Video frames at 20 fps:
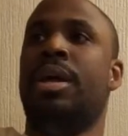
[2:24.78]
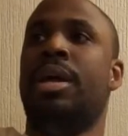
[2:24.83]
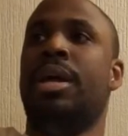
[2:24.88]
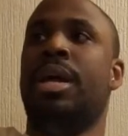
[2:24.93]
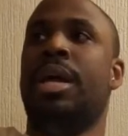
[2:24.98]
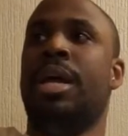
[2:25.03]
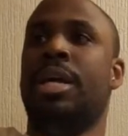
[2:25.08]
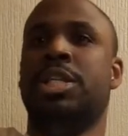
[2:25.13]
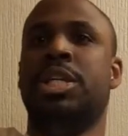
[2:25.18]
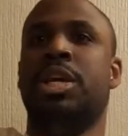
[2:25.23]

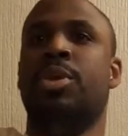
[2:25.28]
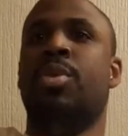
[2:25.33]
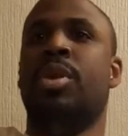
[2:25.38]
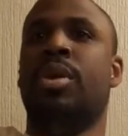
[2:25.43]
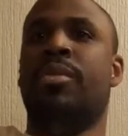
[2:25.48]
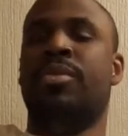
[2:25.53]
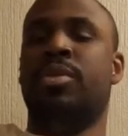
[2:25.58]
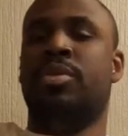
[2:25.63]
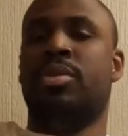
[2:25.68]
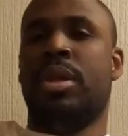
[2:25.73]
e.g. one
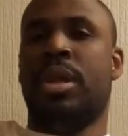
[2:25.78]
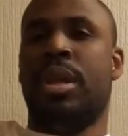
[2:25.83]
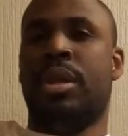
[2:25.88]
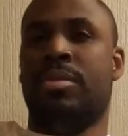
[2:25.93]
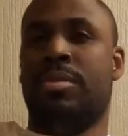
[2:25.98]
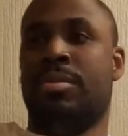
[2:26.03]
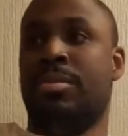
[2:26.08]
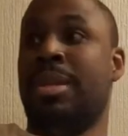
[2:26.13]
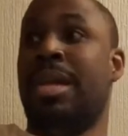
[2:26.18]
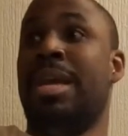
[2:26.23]
of you's
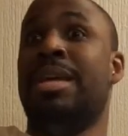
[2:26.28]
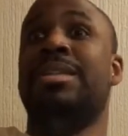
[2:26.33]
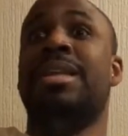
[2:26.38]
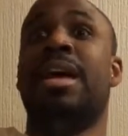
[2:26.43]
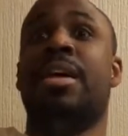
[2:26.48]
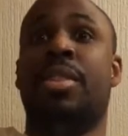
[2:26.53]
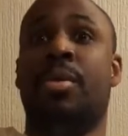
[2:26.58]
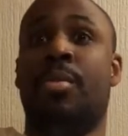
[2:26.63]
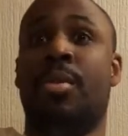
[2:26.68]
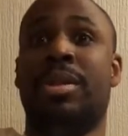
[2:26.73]
near
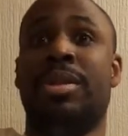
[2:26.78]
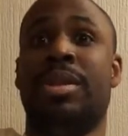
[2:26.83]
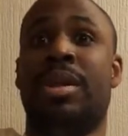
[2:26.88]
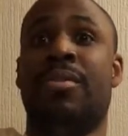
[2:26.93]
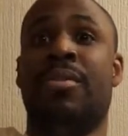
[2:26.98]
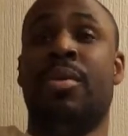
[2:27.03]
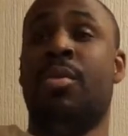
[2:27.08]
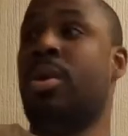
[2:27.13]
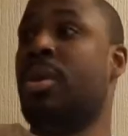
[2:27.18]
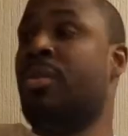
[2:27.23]
death or
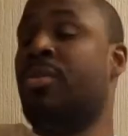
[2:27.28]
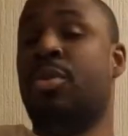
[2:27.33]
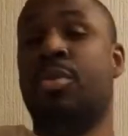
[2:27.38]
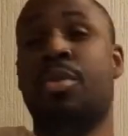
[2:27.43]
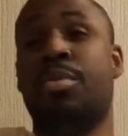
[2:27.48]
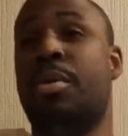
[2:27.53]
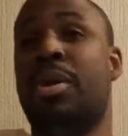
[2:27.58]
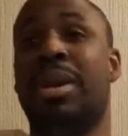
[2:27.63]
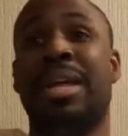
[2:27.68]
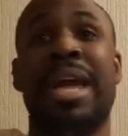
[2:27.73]
whatever, one of you will
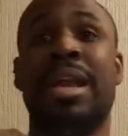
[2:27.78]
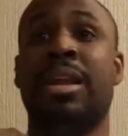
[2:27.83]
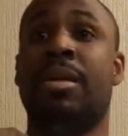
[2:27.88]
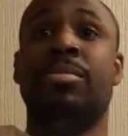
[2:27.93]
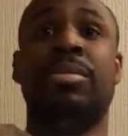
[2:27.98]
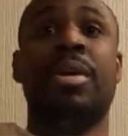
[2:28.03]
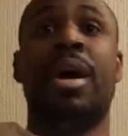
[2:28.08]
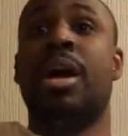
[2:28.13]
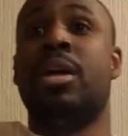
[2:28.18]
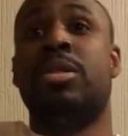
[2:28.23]
probably end
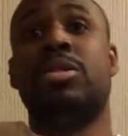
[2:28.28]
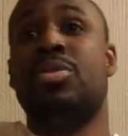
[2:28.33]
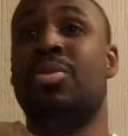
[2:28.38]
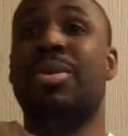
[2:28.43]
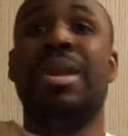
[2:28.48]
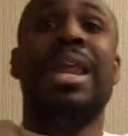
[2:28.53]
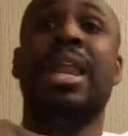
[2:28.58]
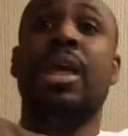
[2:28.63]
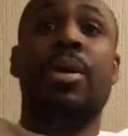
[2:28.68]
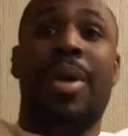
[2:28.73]
up dying soon
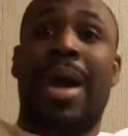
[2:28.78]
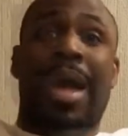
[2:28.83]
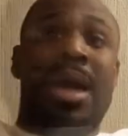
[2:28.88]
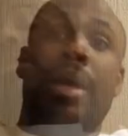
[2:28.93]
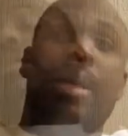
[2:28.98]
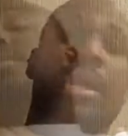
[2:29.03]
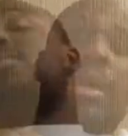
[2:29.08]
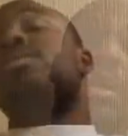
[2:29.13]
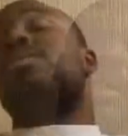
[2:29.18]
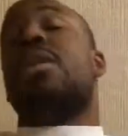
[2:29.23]
anyway. Yeah.
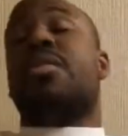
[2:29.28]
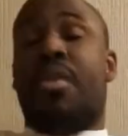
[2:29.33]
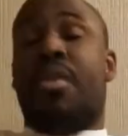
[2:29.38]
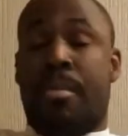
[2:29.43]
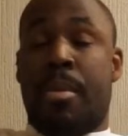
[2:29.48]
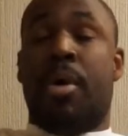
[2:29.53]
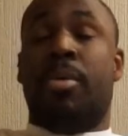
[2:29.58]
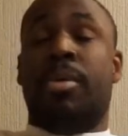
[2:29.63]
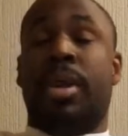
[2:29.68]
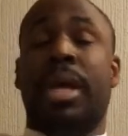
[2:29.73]
The
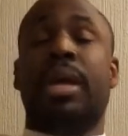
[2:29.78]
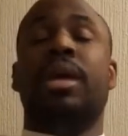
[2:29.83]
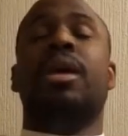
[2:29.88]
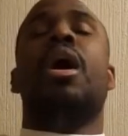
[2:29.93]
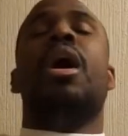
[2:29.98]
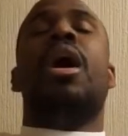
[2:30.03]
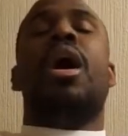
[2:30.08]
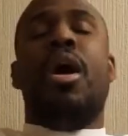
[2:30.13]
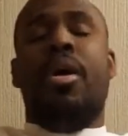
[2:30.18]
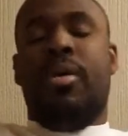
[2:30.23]
ceremony,
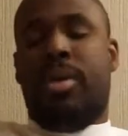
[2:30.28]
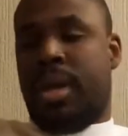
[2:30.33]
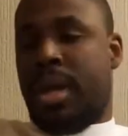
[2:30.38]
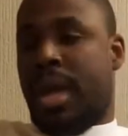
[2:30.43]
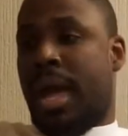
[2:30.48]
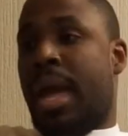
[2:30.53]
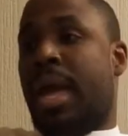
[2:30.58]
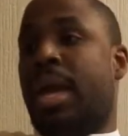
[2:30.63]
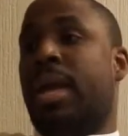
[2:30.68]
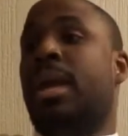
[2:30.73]

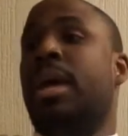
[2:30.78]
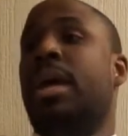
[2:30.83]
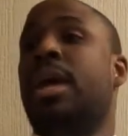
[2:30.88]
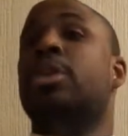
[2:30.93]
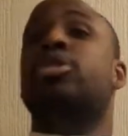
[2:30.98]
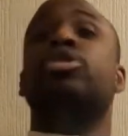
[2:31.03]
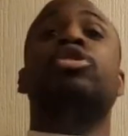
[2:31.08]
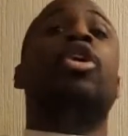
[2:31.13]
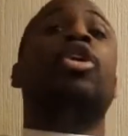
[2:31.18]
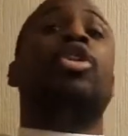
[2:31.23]
okay,
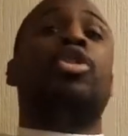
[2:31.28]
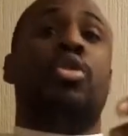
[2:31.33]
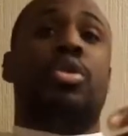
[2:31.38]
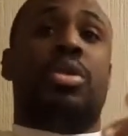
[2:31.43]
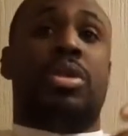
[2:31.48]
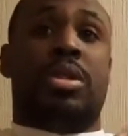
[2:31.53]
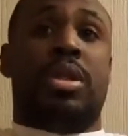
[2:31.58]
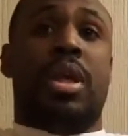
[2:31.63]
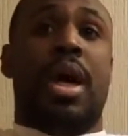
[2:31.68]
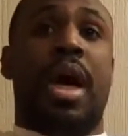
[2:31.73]
not your
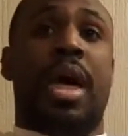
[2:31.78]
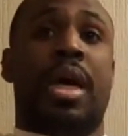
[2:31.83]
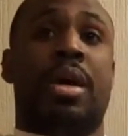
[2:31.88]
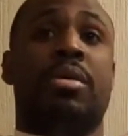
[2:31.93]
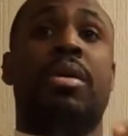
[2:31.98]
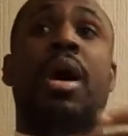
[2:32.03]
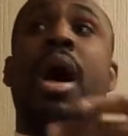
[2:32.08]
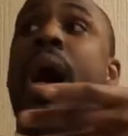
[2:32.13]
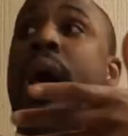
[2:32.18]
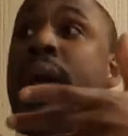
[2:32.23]

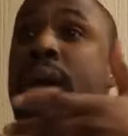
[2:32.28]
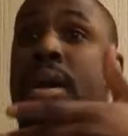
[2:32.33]
style, I